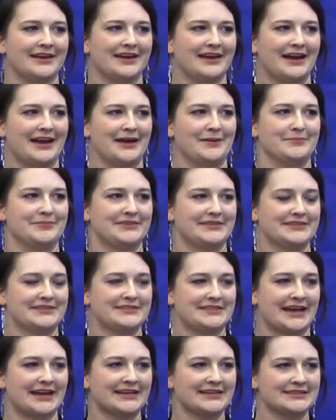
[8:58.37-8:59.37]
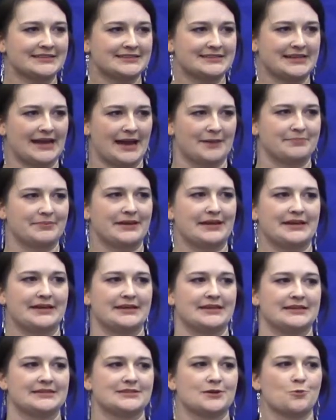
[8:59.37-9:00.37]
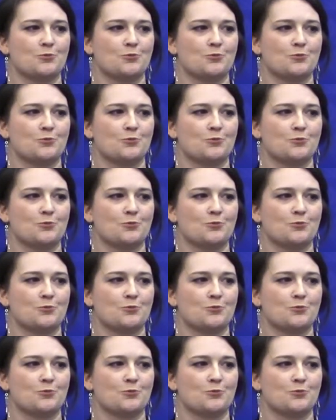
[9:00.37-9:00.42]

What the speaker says: The second step is